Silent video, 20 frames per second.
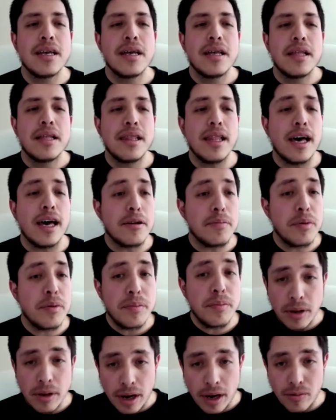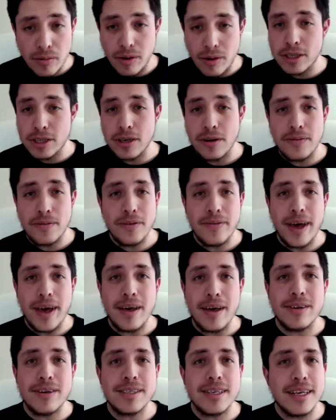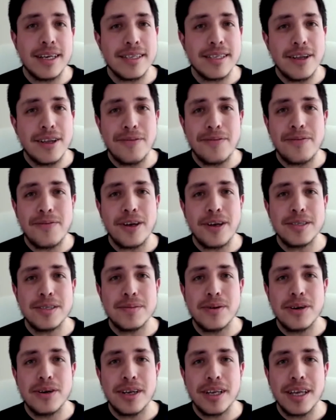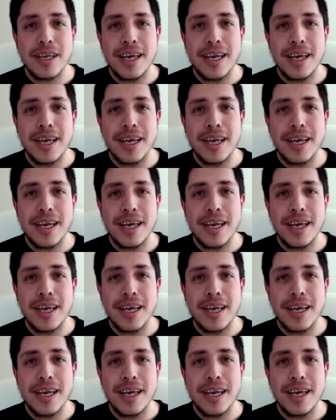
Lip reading: A lot of people got rich off of advertising on Facebook,